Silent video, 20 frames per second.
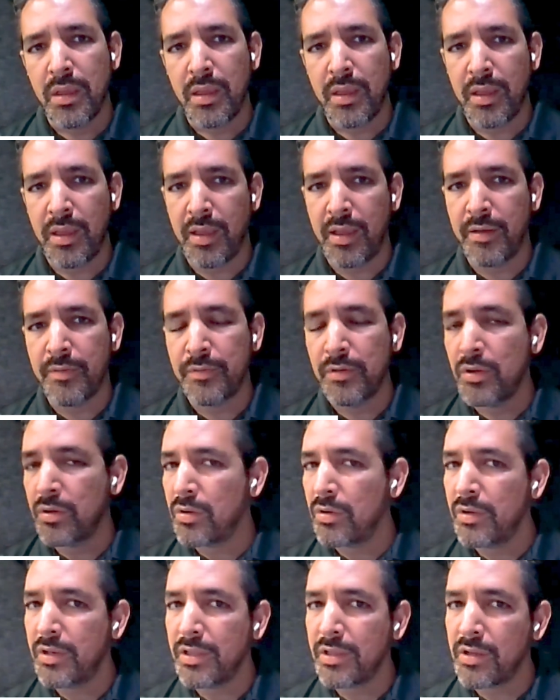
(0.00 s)
have
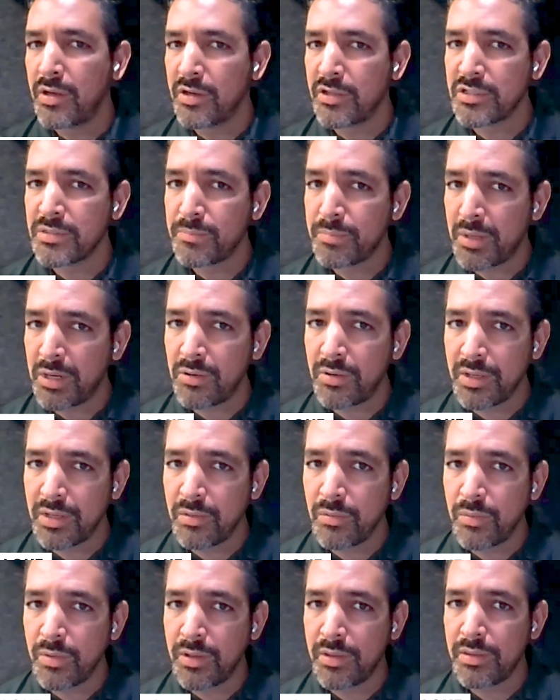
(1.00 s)
not only cost
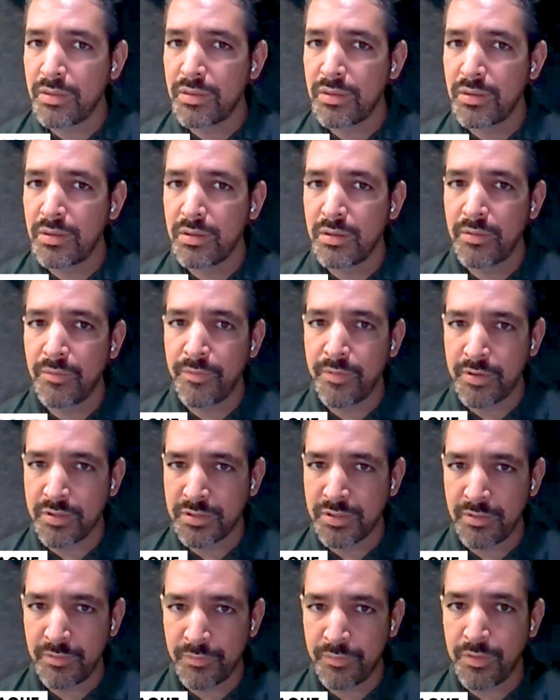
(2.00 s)
parity with
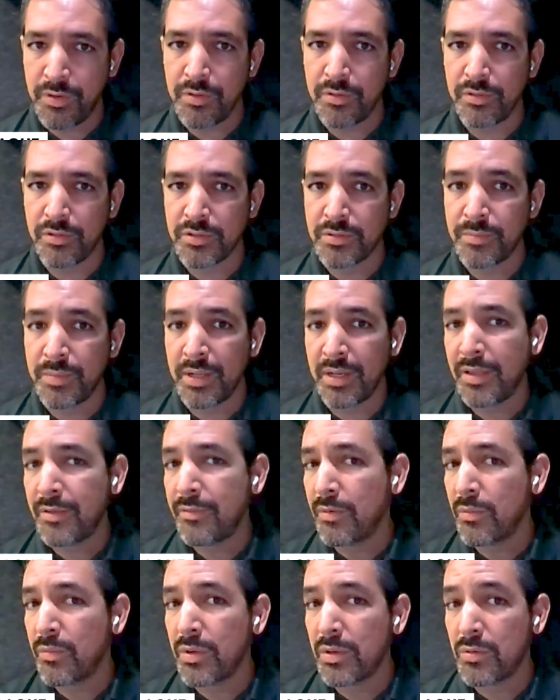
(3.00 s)
fossil fuels, but
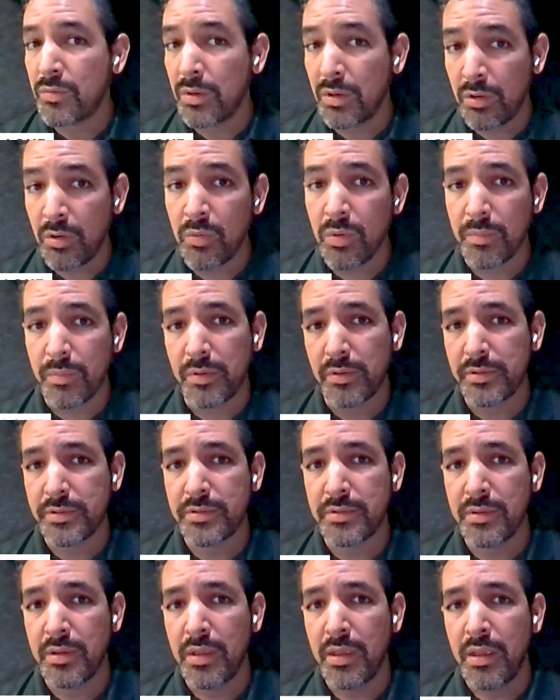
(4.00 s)
even with
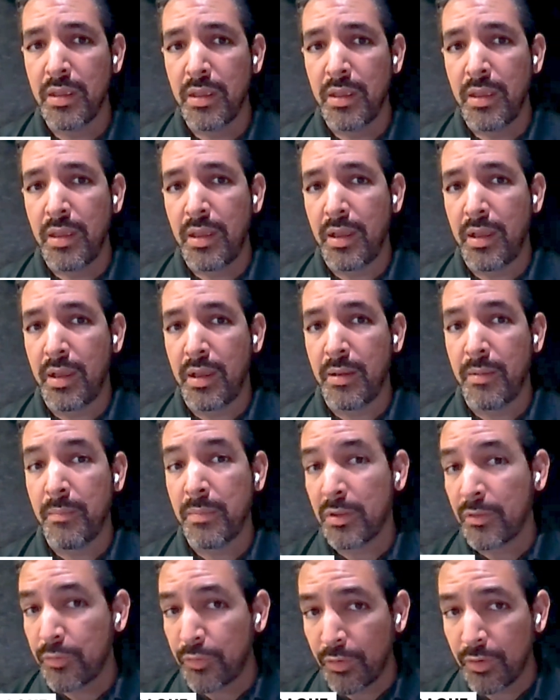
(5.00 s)
renewables,
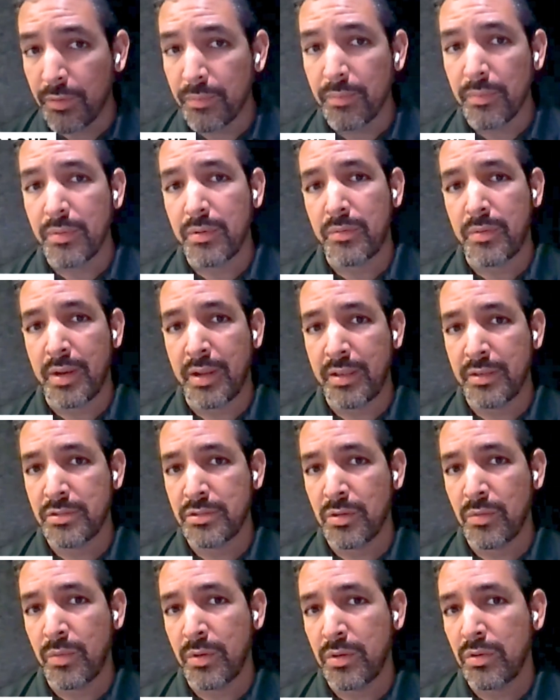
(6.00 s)
but firm, right?
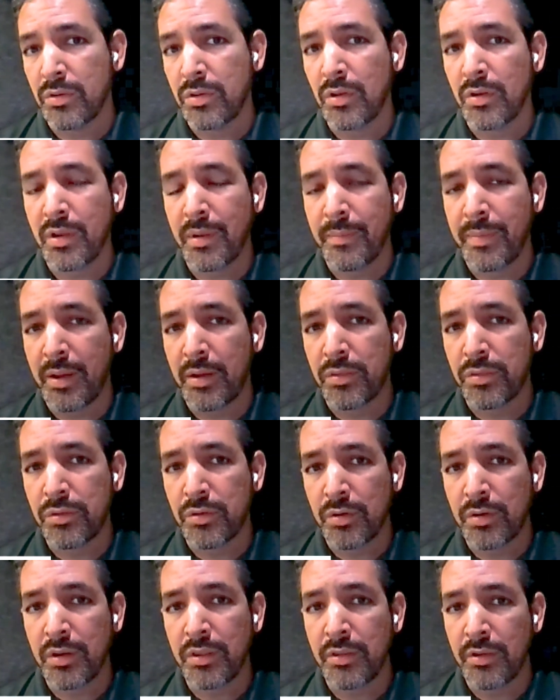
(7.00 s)
So when you talk about
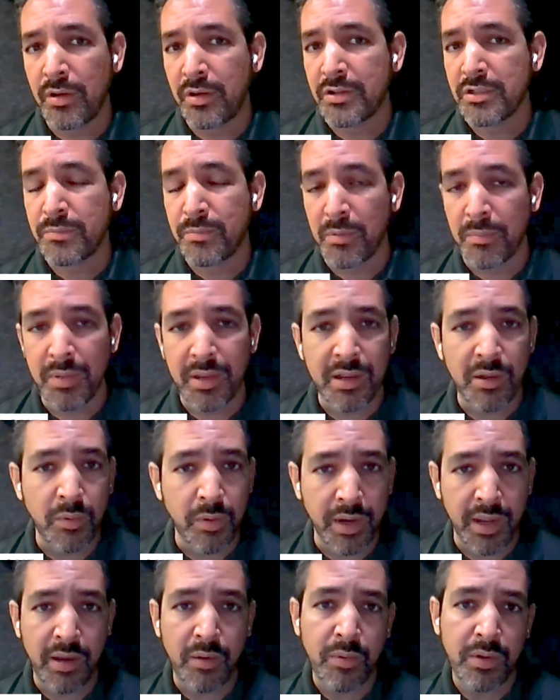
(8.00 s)
$30 per
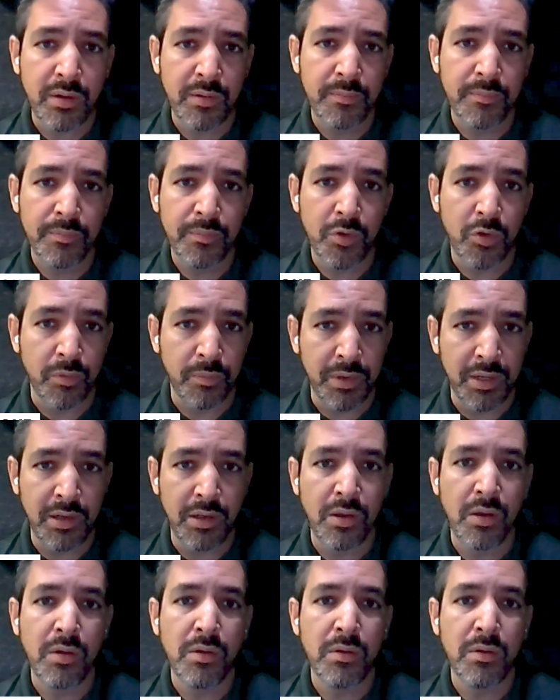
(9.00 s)
megawatt hour or
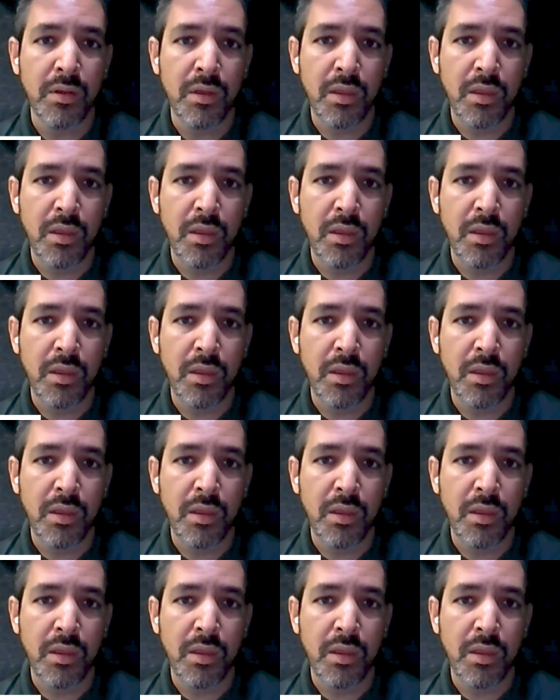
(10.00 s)
below,